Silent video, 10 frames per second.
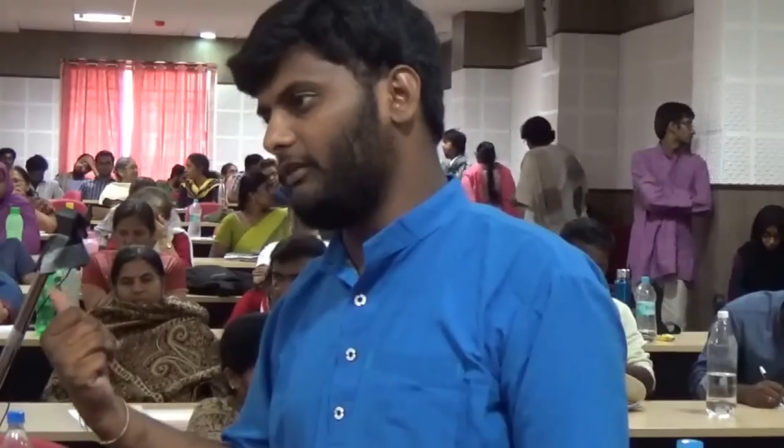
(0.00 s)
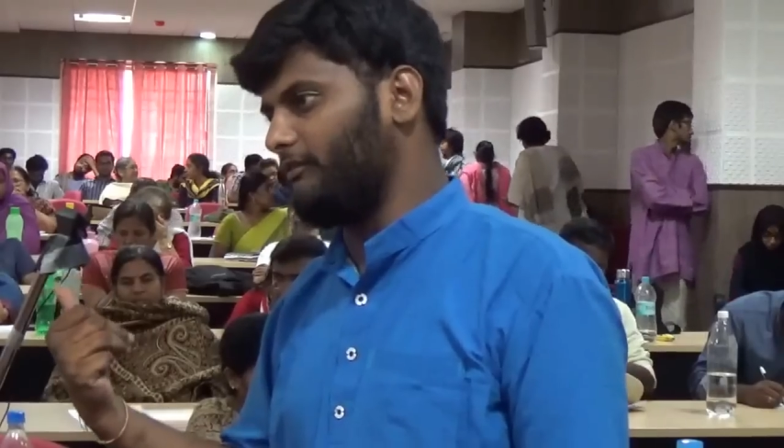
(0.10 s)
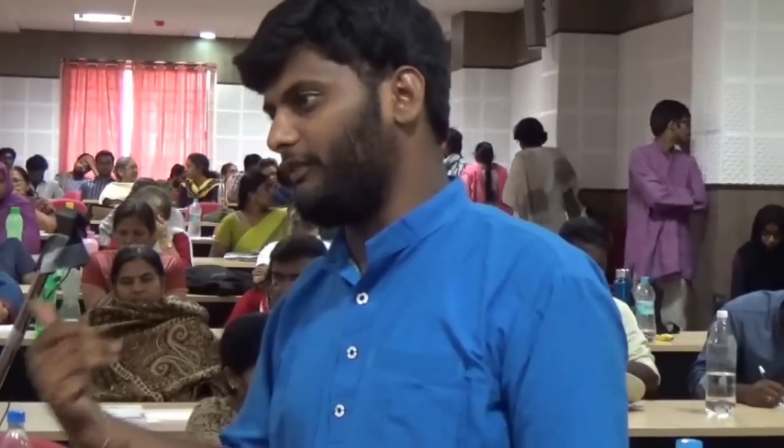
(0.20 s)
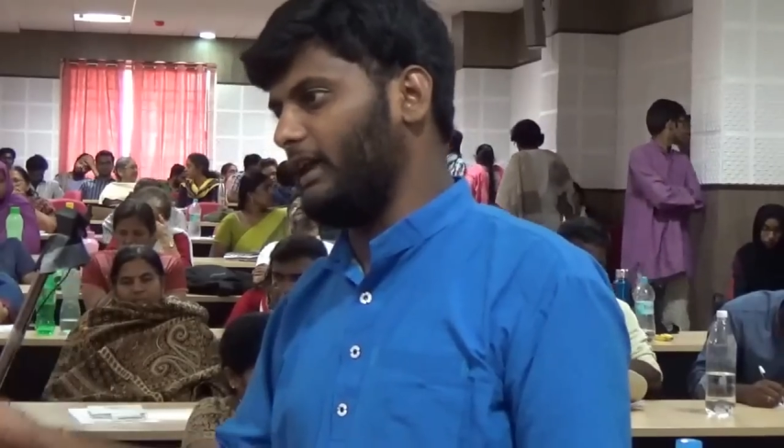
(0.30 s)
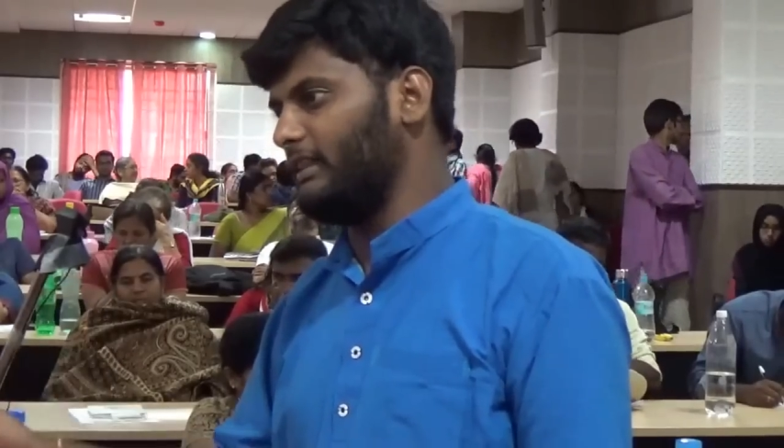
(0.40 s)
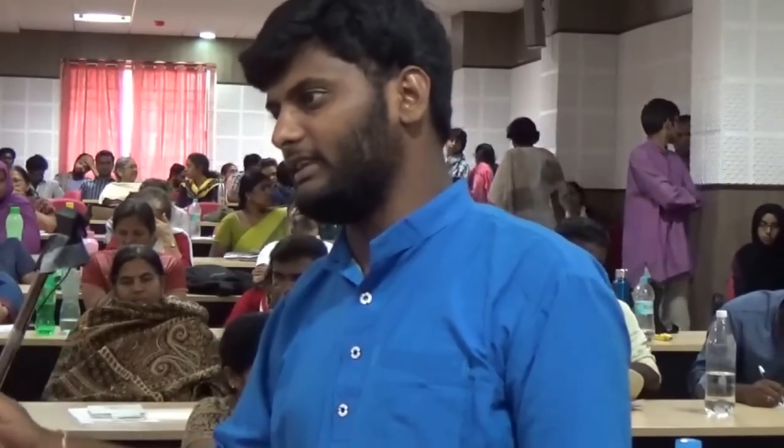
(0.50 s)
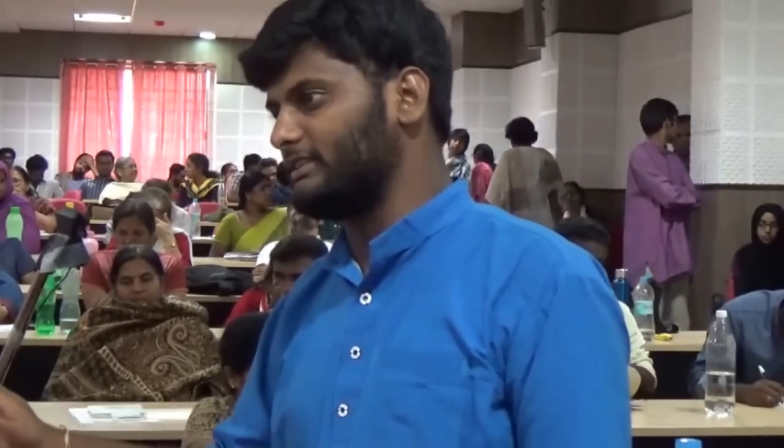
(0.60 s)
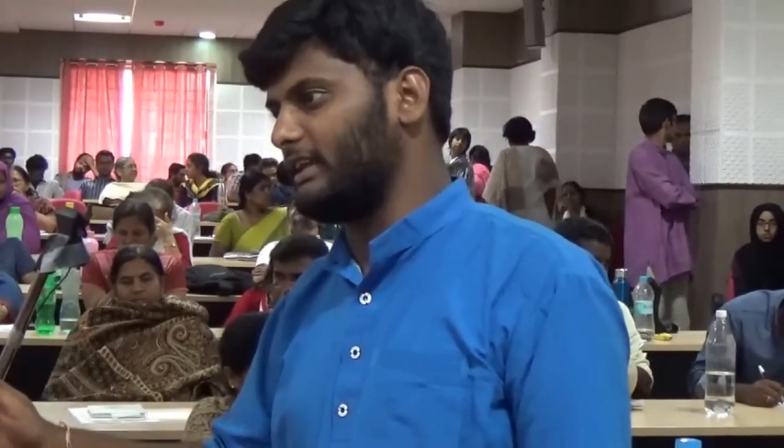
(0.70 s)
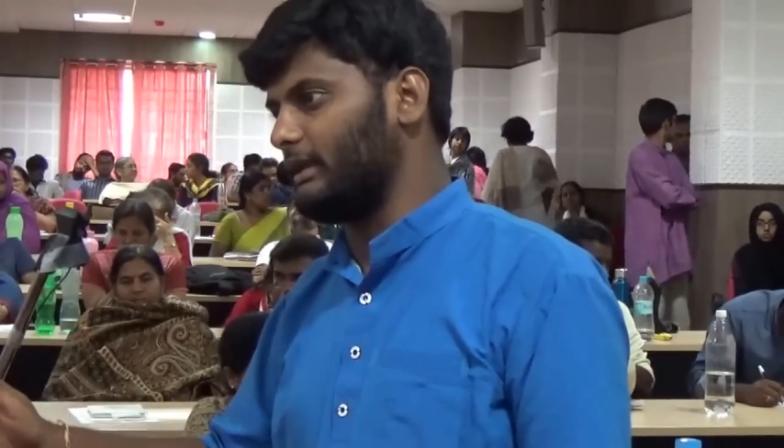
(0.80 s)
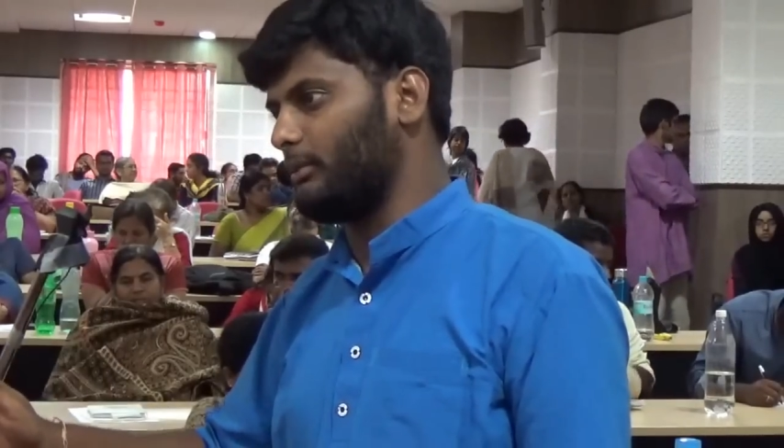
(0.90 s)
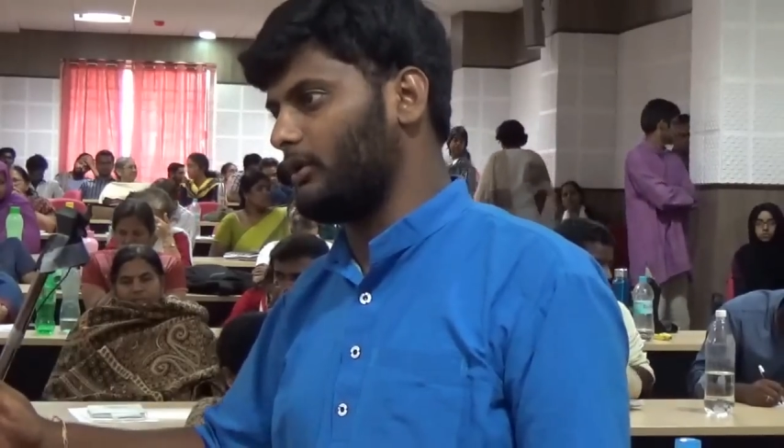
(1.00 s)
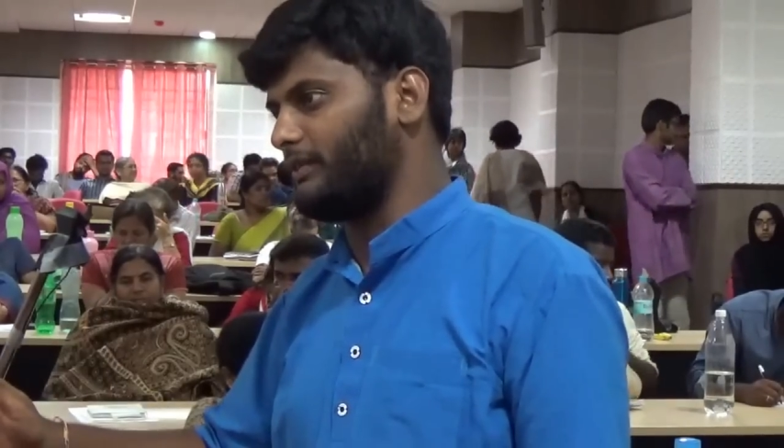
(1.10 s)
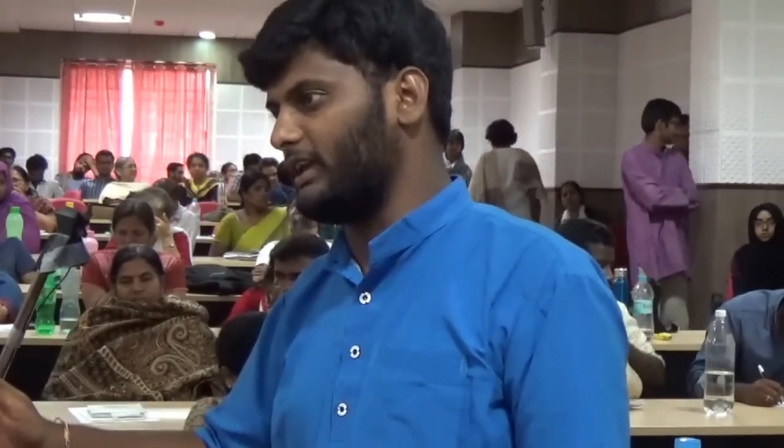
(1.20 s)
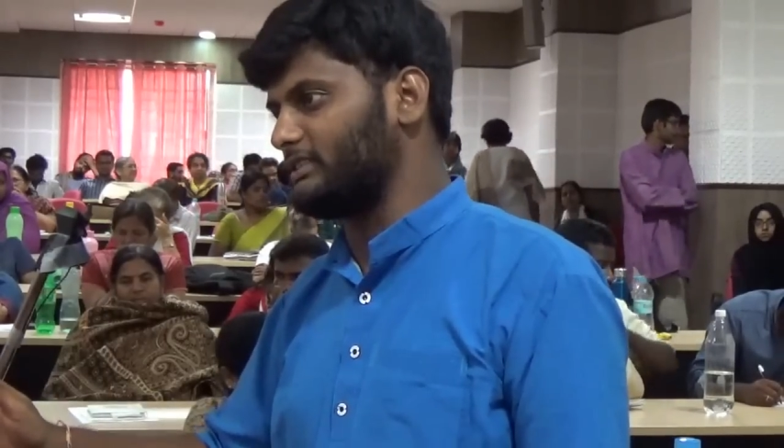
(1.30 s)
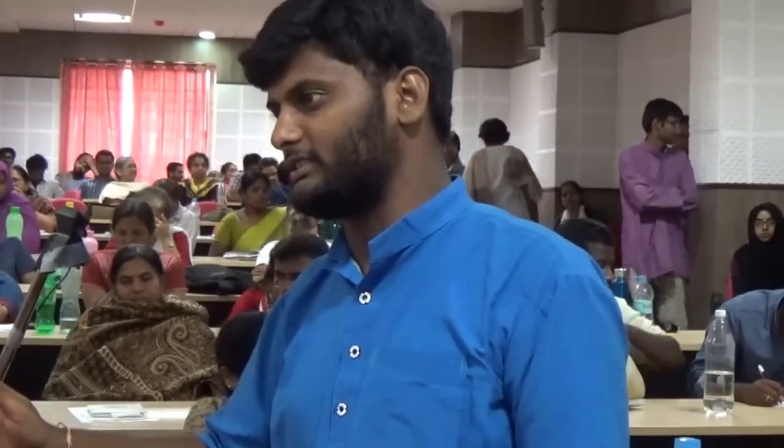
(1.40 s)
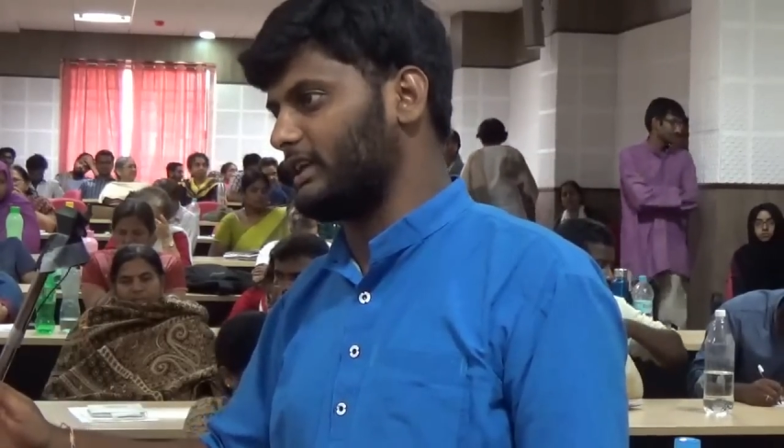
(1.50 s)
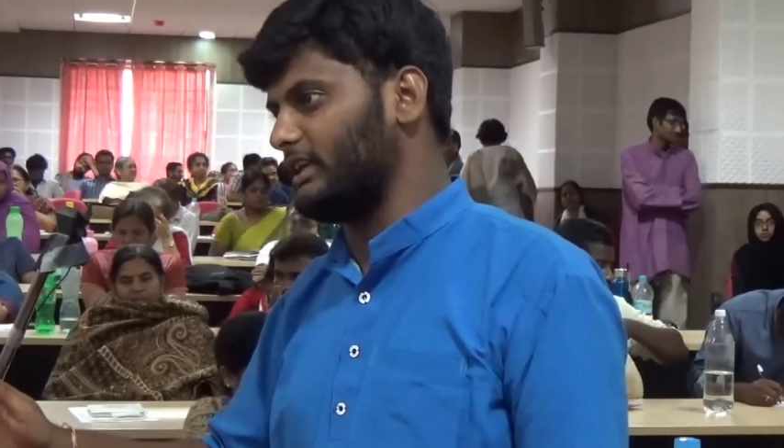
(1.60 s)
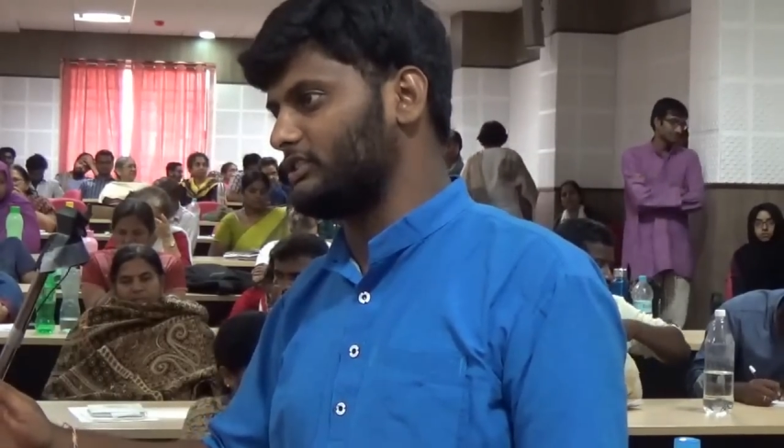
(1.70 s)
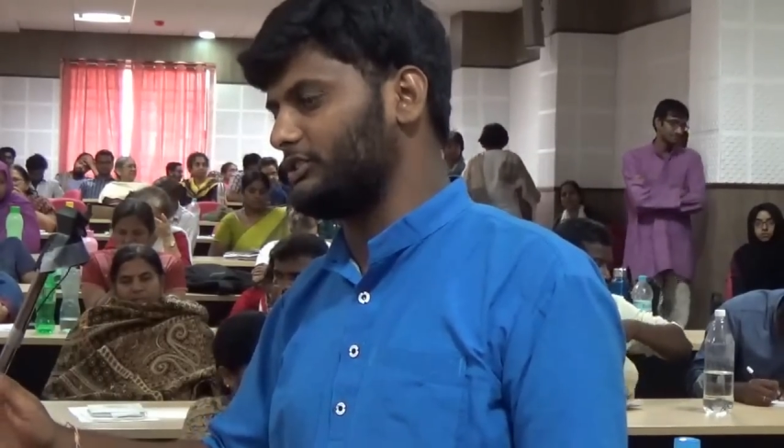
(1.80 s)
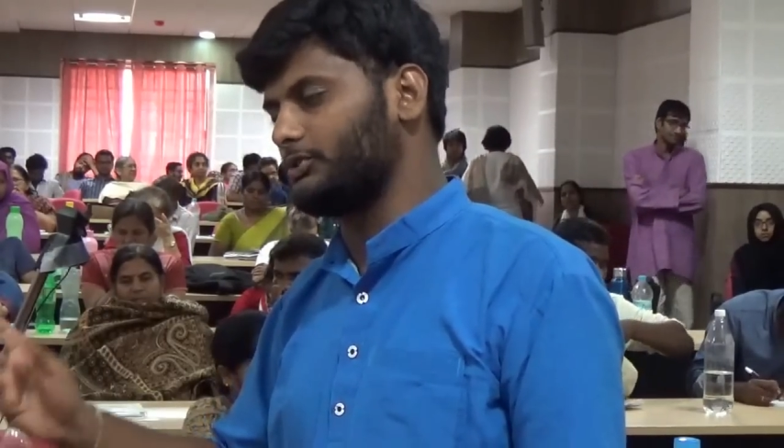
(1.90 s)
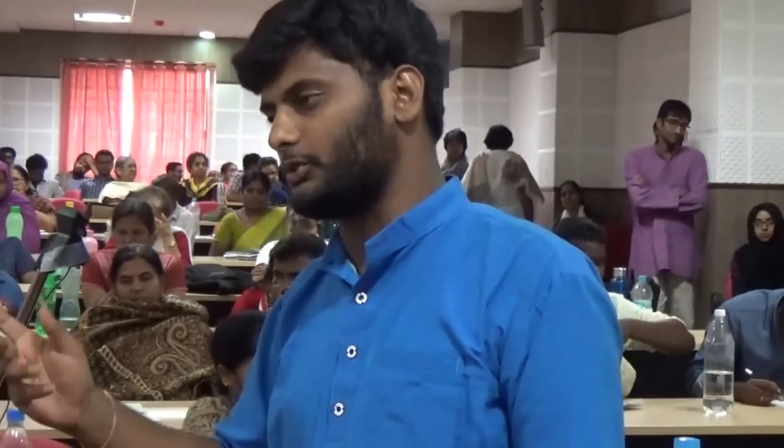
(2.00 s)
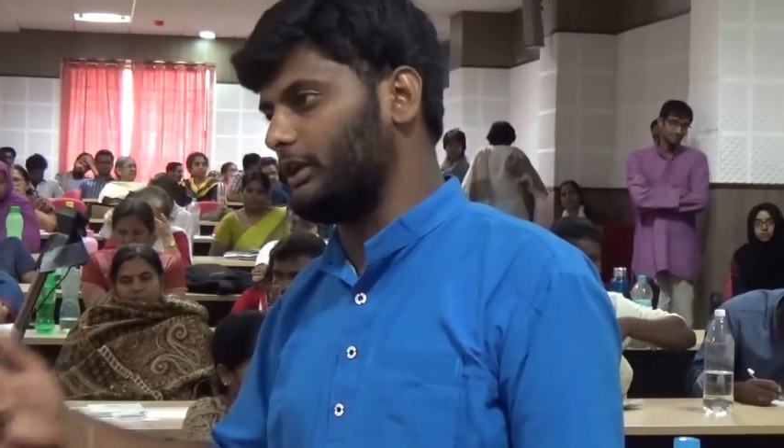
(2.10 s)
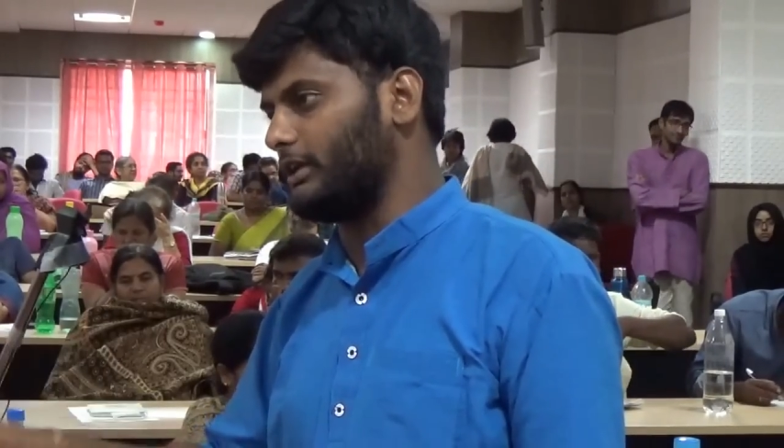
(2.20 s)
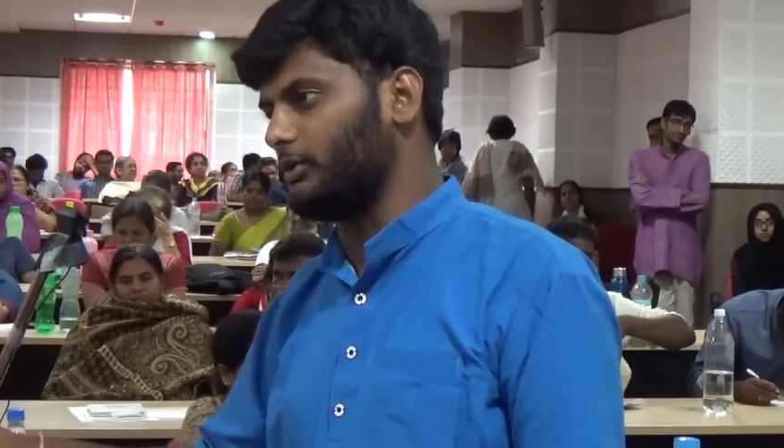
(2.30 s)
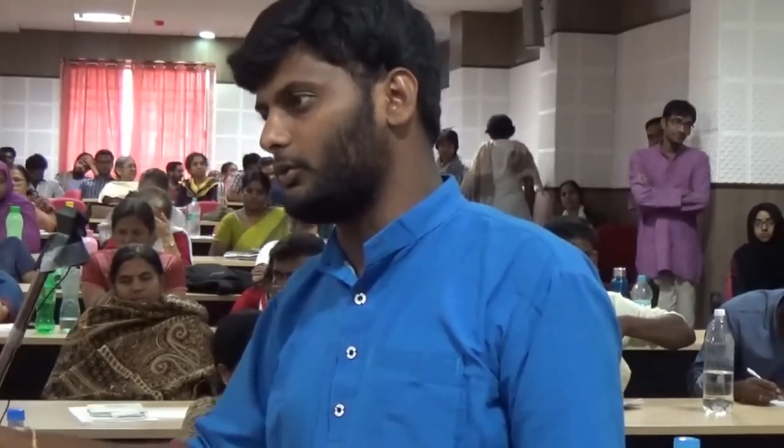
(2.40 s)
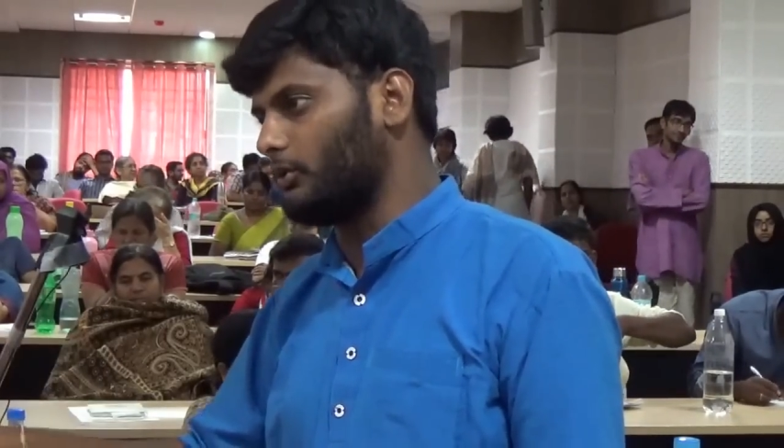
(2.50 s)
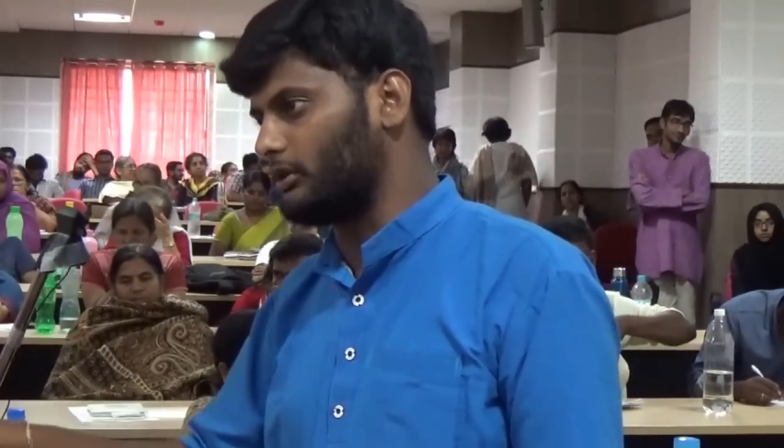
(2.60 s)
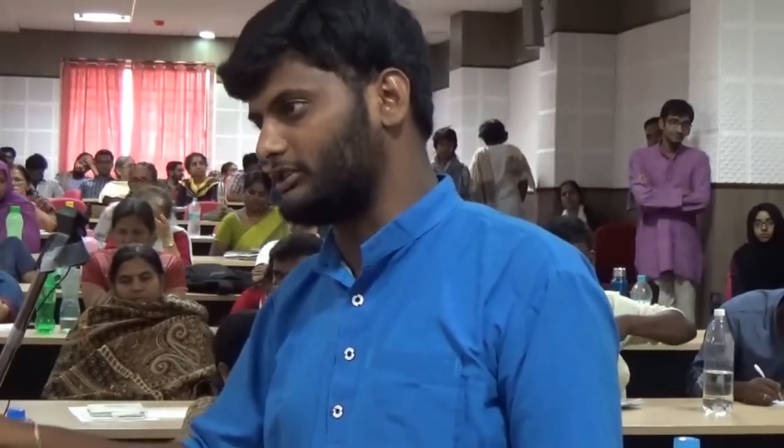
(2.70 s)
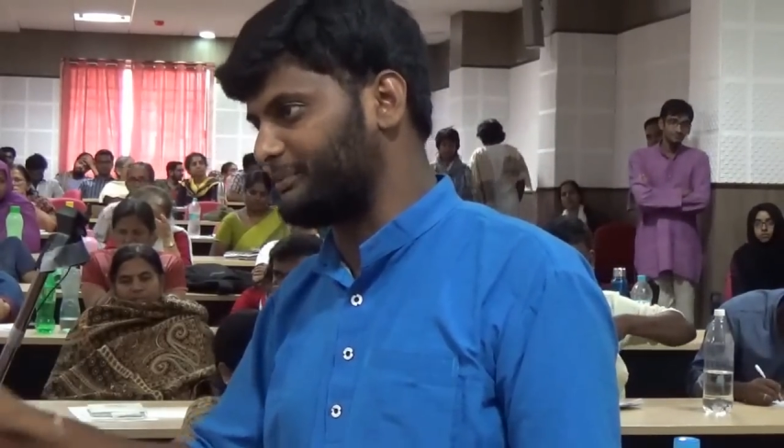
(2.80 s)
will file these n number of cases against you so that you don't